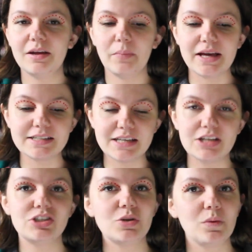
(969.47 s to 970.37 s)
my
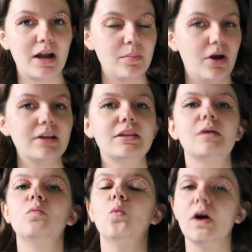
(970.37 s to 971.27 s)
intention when I bought
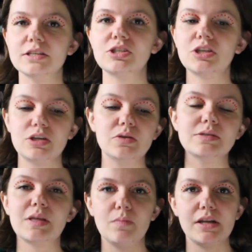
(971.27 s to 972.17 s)
them was to use
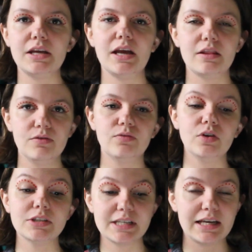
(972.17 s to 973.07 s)
the mini and the
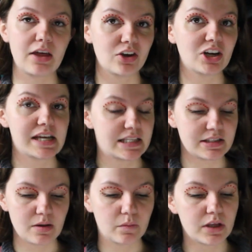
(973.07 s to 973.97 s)
full together in
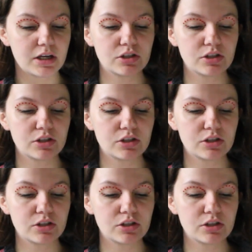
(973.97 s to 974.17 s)
something.